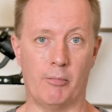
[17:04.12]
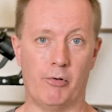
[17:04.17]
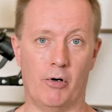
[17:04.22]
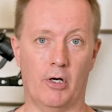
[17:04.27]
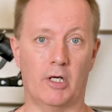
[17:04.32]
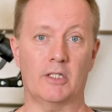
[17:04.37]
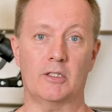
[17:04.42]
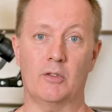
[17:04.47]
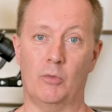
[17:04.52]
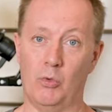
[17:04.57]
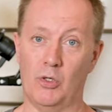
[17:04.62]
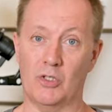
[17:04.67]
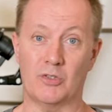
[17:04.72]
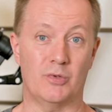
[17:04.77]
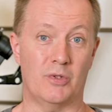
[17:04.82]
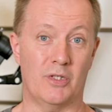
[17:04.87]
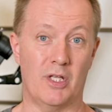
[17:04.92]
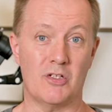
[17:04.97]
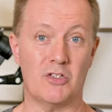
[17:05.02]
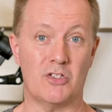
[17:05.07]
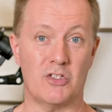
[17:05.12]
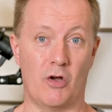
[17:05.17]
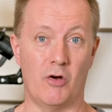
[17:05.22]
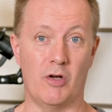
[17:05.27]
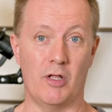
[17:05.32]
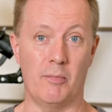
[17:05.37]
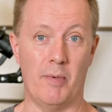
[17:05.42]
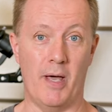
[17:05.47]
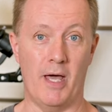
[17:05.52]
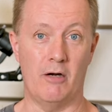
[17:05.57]
of product that works with those
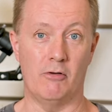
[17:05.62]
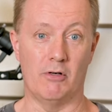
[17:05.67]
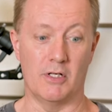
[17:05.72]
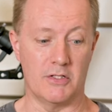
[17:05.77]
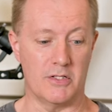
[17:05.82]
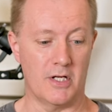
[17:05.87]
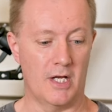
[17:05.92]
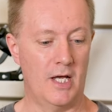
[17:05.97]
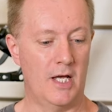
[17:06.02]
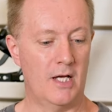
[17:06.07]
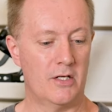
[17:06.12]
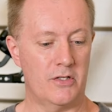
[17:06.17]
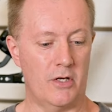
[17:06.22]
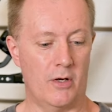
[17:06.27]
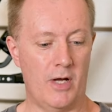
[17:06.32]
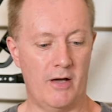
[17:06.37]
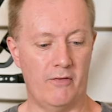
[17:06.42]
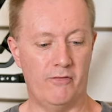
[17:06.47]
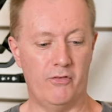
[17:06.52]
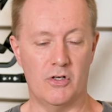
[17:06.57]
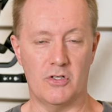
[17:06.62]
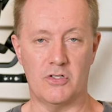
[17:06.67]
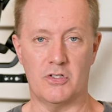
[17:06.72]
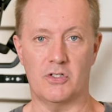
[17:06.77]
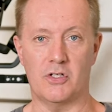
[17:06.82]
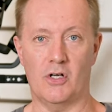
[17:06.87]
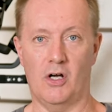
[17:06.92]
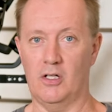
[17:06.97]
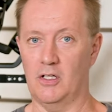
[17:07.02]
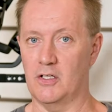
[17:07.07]
Sony batteries. So how
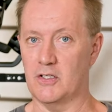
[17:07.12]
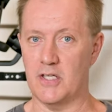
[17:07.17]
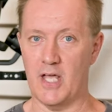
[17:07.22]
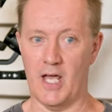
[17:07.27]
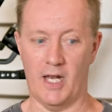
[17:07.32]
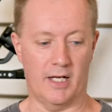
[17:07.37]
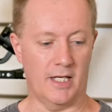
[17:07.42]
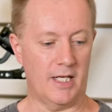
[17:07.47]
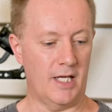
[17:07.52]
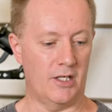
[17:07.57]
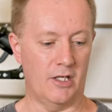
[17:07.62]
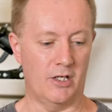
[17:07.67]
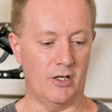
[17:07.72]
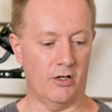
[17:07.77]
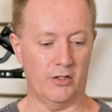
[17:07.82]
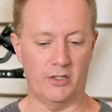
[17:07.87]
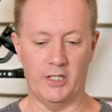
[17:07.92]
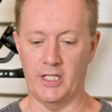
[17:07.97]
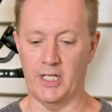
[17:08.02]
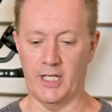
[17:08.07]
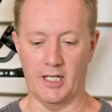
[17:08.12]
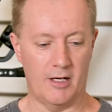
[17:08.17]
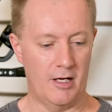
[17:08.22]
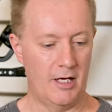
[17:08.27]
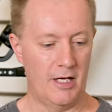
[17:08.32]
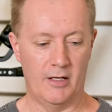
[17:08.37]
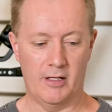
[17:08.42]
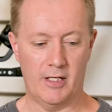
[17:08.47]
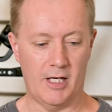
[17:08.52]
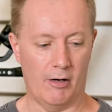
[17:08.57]
versatile is that? Again, you're not needing,
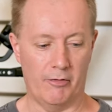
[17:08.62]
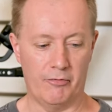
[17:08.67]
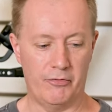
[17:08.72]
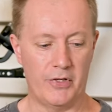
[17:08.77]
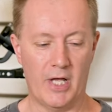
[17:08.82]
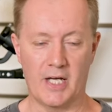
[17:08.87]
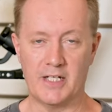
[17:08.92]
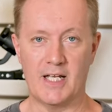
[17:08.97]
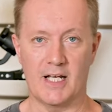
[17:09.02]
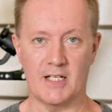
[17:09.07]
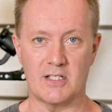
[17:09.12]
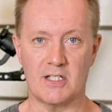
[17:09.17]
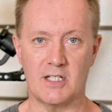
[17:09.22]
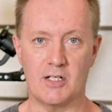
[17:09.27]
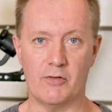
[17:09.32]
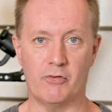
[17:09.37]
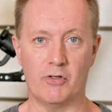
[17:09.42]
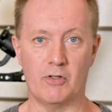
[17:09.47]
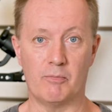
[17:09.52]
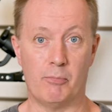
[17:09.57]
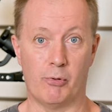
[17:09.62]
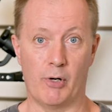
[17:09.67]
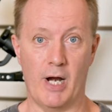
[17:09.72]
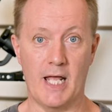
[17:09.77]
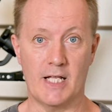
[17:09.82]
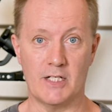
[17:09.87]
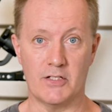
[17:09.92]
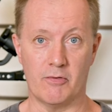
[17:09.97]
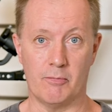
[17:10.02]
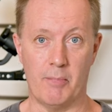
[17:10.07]
you know, a dozen different
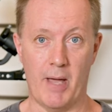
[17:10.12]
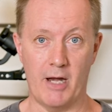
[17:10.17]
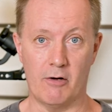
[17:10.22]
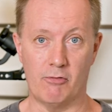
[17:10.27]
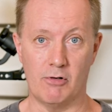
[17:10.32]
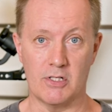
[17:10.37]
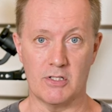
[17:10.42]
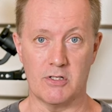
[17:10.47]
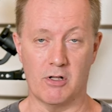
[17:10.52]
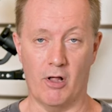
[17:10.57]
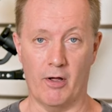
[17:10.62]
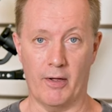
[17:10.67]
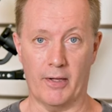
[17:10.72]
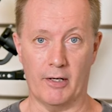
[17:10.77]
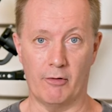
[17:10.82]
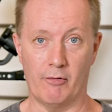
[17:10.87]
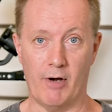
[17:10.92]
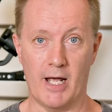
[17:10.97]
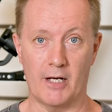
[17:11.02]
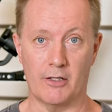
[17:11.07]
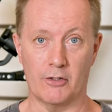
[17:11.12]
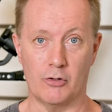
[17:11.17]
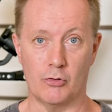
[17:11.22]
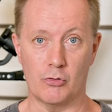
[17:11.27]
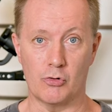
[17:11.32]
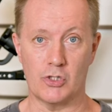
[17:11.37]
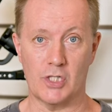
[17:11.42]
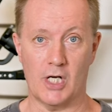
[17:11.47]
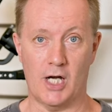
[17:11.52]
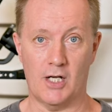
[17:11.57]
brands of batteries lying around and
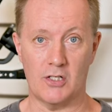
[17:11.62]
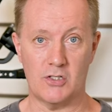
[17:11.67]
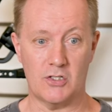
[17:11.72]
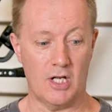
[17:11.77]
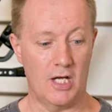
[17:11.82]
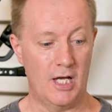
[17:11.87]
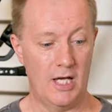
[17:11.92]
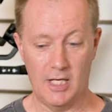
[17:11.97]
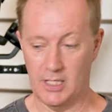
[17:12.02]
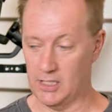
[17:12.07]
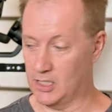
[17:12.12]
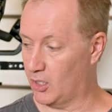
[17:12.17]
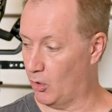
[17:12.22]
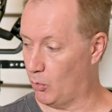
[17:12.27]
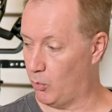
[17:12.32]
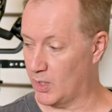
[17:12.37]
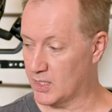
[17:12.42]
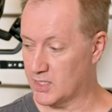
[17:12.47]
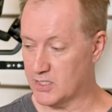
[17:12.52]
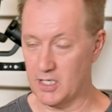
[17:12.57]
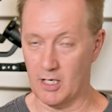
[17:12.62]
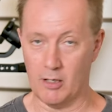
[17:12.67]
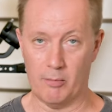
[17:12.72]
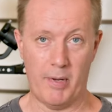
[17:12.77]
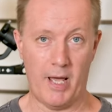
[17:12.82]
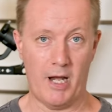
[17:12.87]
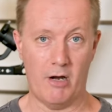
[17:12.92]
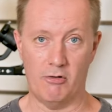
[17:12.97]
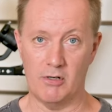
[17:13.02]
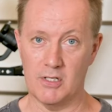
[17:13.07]
all charged. You got one set
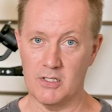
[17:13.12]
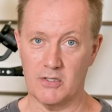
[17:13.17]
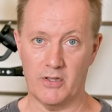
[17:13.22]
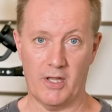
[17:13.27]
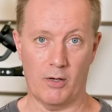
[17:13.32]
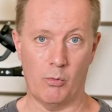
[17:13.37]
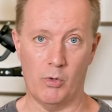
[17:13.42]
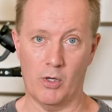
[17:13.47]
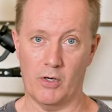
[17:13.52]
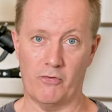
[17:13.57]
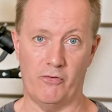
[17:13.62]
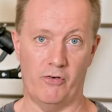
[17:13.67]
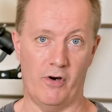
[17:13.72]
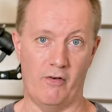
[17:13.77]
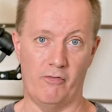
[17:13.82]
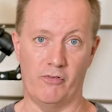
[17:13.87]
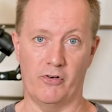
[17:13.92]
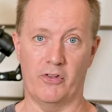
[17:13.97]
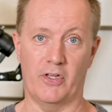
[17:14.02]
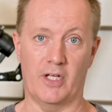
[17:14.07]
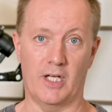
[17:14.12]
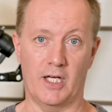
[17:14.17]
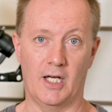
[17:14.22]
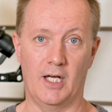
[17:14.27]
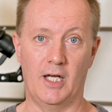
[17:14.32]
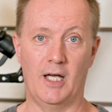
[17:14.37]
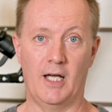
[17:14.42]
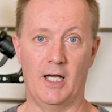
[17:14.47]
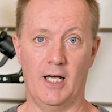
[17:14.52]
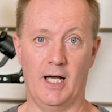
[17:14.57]
of batteries, they work for everything.
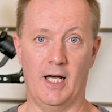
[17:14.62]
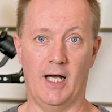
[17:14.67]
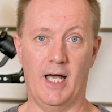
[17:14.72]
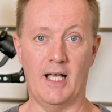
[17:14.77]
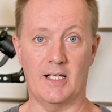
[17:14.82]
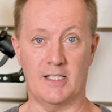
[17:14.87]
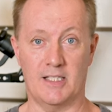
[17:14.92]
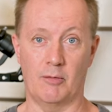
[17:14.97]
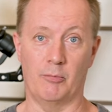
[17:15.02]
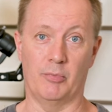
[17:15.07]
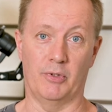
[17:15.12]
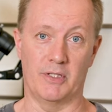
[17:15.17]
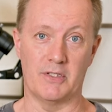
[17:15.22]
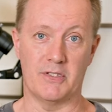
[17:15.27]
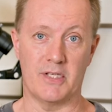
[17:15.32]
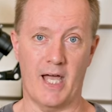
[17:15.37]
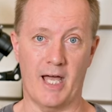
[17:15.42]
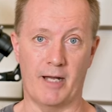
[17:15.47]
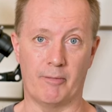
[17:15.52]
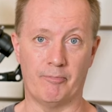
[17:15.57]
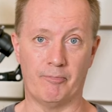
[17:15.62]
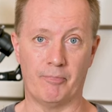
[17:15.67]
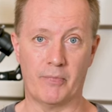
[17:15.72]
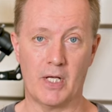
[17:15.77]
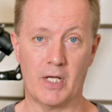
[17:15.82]
Uh, how simple is that?